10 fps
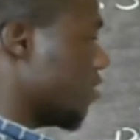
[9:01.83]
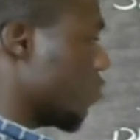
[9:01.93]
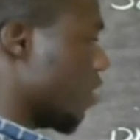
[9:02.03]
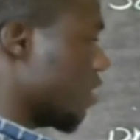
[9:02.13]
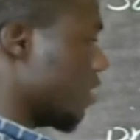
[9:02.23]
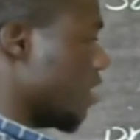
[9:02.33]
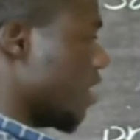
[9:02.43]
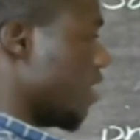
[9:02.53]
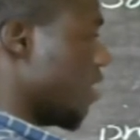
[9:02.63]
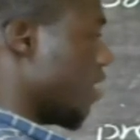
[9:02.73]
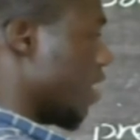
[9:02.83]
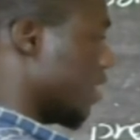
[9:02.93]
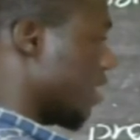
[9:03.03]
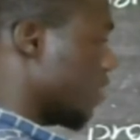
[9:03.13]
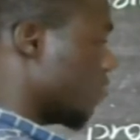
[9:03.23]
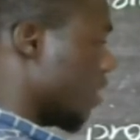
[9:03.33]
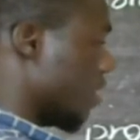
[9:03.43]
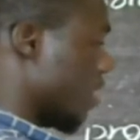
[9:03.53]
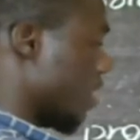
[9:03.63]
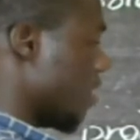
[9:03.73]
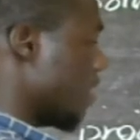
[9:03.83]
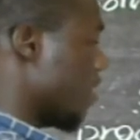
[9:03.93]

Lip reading: one here and that one there,